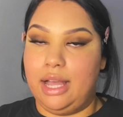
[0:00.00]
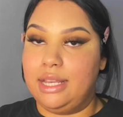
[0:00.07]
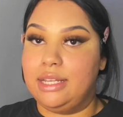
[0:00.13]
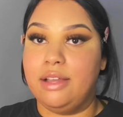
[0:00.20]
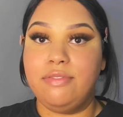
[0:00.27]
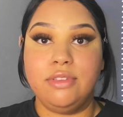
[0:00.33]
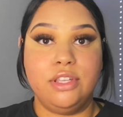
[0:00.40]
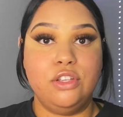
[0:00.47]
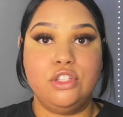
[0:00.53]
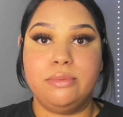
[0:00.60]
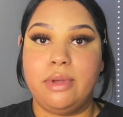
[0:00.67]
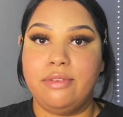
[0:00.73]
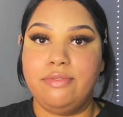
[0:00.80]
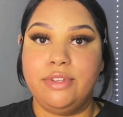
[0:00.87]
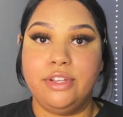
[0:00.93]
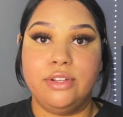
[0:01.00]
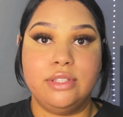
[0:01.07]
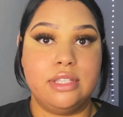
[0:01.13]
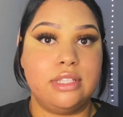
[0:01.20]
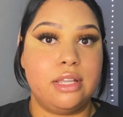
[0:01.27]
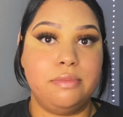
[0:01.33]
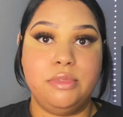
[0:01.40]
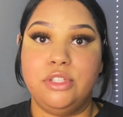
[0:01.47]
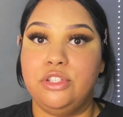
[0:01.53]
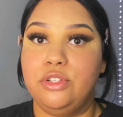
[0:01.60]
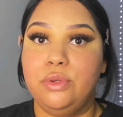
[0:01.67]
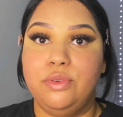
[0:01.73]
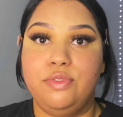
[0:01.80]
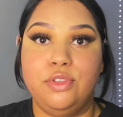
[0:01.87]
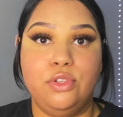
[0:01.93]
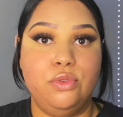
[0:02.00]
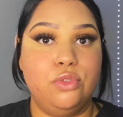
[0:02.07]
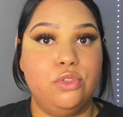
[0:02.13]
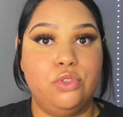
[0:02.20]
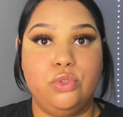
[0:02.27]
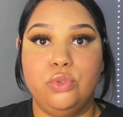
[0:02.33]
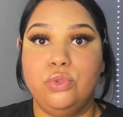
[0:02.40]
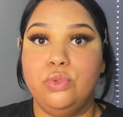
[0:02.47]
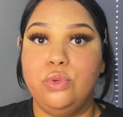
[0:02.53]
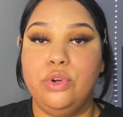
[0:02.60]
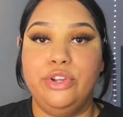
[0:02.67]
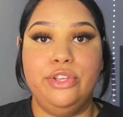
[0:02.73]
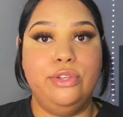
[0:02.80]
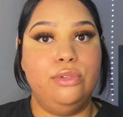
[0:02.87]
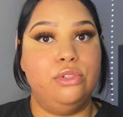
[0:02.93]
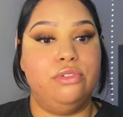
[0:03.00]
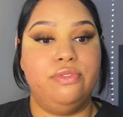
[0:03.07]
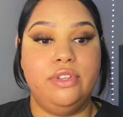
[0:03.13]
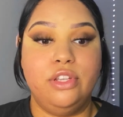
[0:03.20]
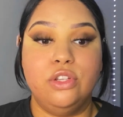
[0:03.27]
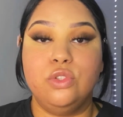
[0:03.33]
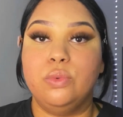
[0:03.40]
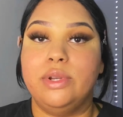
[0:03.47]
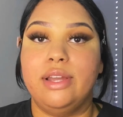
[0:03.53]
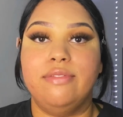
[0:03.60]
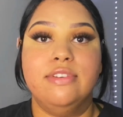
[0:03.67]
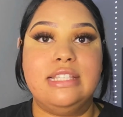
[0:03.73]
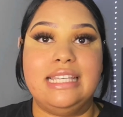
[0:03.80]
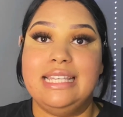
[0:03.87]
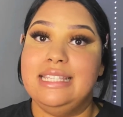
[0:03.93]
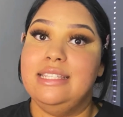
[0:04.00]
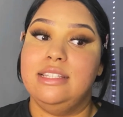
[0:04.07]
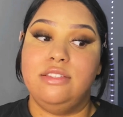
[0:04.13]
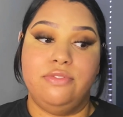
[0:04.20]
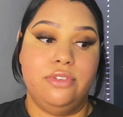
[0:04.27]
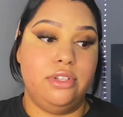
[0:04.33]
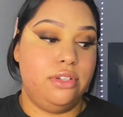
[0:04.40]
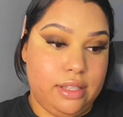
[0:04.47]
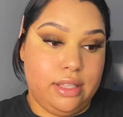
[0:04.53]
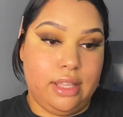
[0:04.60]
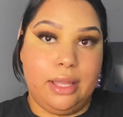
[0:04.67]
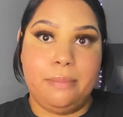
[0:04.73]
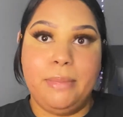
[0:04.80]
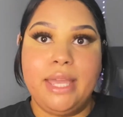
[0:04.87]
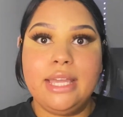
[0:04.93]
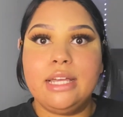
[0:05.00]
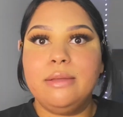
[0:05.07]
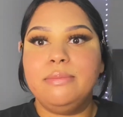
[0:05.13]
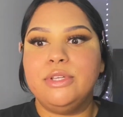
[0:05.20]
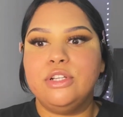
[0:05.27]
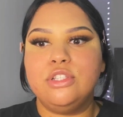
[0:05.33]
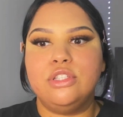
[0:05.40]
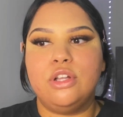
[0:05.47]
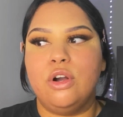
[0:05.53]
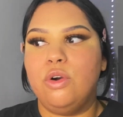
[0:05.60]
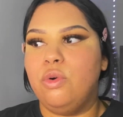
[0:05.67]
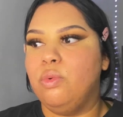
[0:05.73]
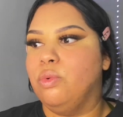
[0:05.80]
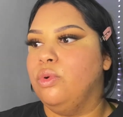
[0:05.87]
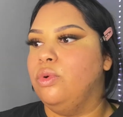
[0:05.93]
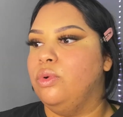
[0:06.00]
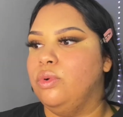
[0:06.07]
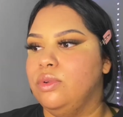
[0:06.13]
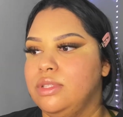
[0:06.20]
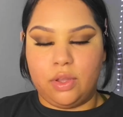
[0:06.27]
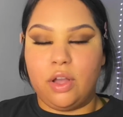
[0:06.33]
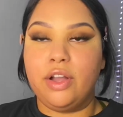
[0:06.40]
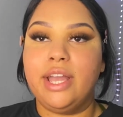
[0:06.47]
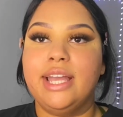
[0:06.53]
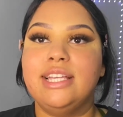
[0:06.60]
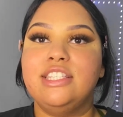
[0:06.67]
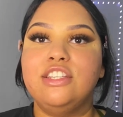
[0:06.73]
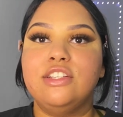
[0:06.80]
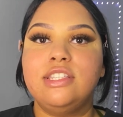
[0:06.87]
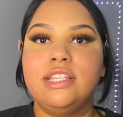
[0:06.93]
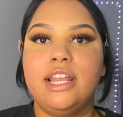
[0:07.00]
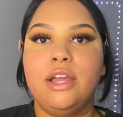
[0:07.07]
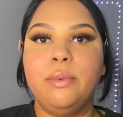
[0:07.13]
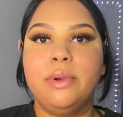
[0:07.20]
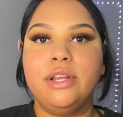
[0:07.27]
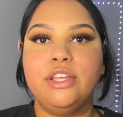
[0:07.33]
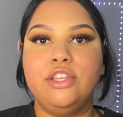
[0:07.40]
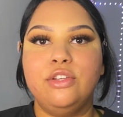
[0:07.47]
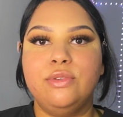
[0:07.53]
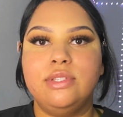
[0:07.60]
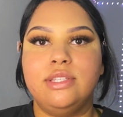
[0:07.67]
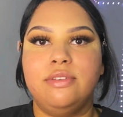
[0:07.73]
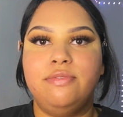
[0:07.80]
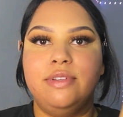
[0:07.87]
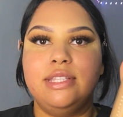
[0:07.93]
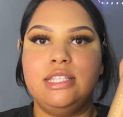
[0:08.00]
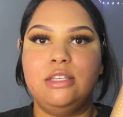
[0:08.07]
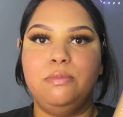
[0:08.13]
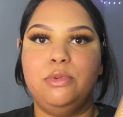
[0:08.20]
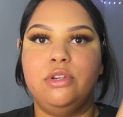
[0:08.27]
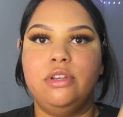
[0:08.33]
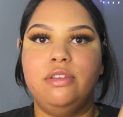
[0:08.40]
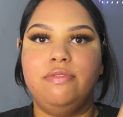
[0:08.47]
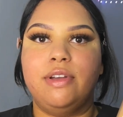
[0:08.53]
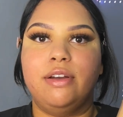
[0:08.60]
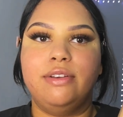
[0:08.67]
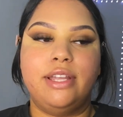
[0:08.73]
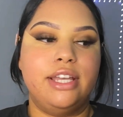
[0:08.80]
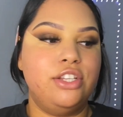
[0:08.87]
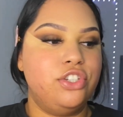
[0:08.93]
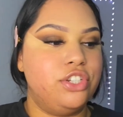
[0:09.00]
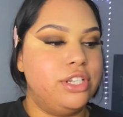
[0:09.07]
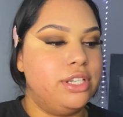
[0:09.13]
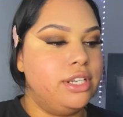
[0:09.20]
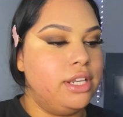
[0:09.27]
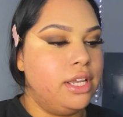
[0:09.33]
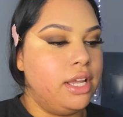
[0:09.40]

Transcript: definitely use my fingers. It's up to you if you use a tool or you use your fingers, whatever's easiest for you. Like makeup, there's no rules. Okay, so today we're gonna use the Fenty Beauty foundation.